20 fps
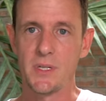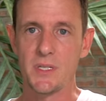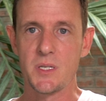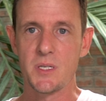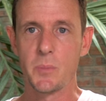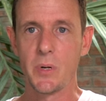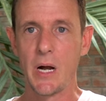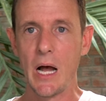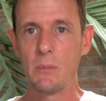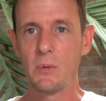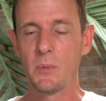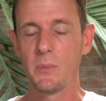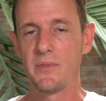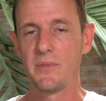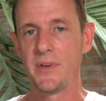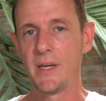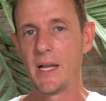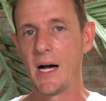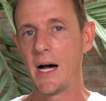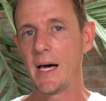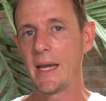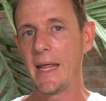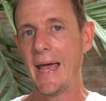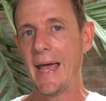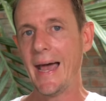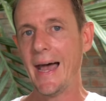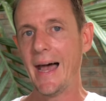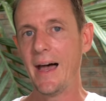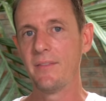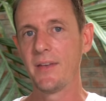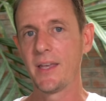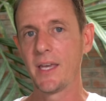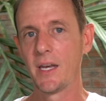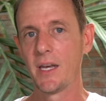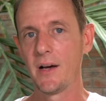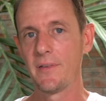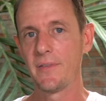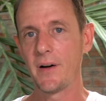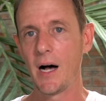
It's a problem of not having enough